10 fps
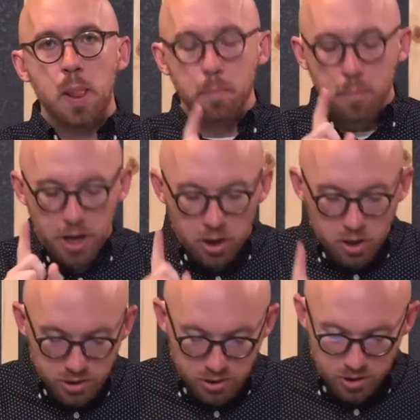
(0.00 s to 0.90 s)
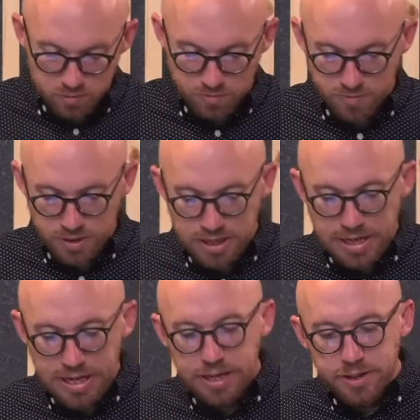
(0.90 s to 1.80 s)
But also,
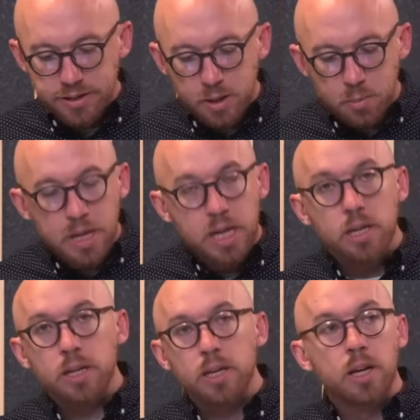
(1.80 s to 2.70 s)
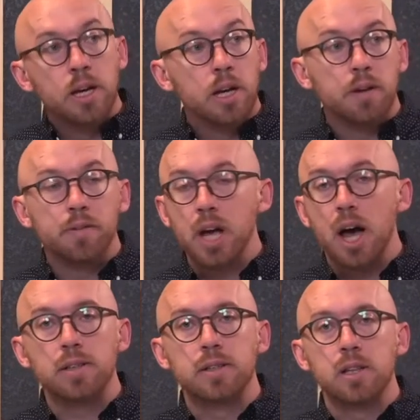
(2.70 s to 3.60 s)
it is the peak of
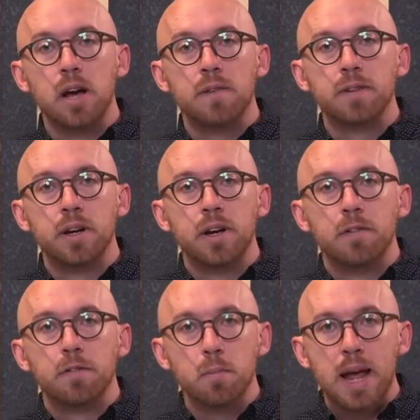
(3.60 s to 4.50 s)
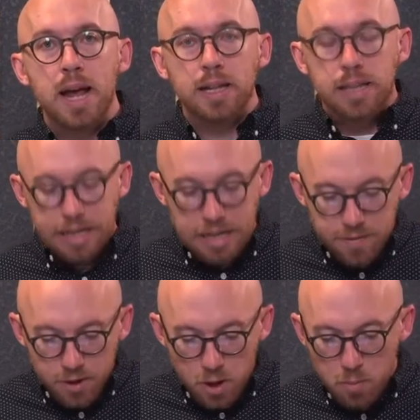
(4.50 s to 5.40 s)
God's love for man, that
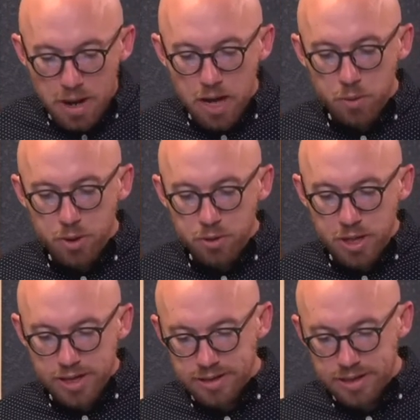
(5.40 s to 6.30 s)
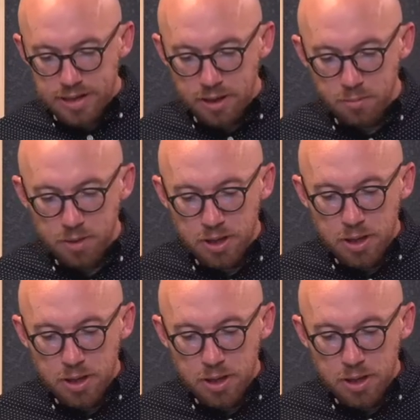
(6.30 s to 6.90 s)
even though man would do that to him,